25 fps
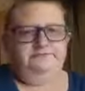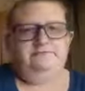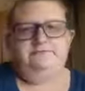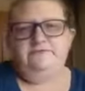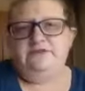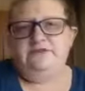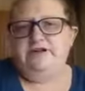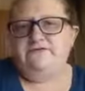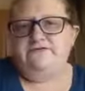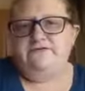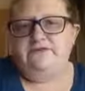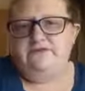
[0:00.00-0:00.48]

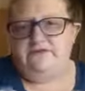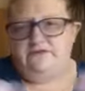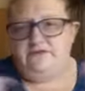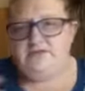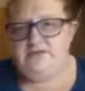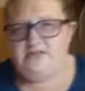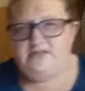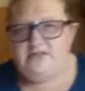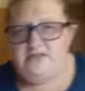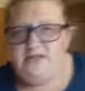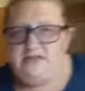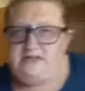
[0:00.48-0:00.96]
of
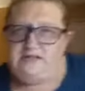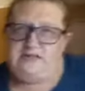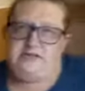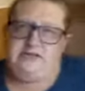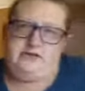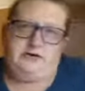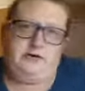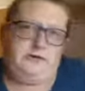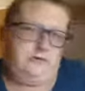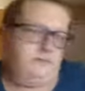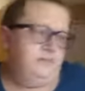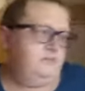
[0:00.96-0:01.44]
different scents,
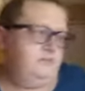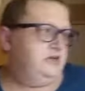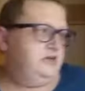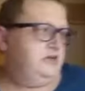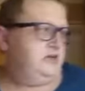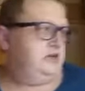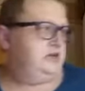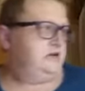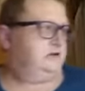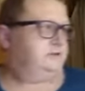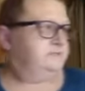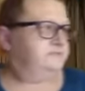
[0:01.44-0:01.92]
so
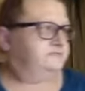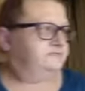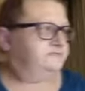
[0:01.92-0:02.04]
you know.